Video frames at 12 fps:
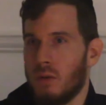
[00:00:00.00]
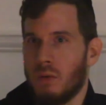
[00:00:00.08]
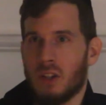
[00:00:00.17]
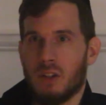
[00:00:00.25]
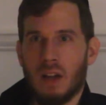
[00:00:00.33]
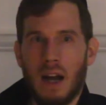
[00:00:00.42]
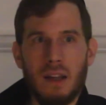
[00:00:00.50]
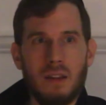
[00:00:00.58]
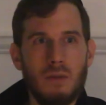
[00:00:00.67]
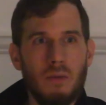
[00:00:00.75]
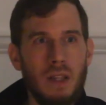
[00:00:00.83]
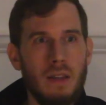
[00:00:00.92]
Which side
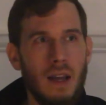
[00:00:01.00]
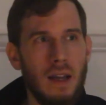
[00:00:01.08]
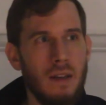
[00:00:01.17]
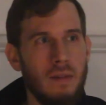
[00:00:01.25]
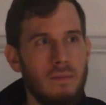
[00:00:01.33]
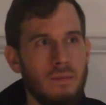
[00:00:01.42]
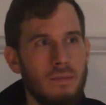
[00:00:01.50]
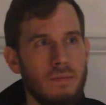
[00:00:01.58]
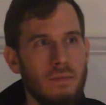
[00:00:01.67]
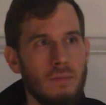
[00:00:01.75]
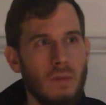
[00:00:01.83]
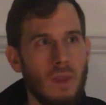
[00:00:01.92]
do we take?
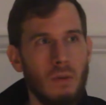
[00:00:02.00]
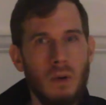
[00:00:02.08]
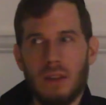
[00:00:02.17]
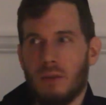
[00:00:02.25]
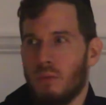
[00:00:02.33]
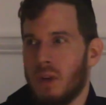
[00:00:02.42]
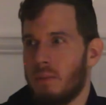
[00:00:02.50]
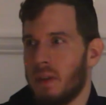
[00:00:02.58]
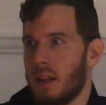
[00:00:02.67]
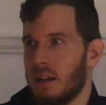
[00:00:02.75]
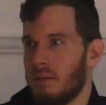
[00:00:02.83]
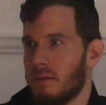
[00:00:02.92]
What do we
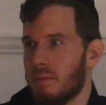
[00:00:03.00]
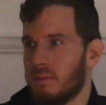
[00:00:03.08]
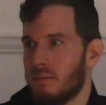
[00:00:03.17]
believe?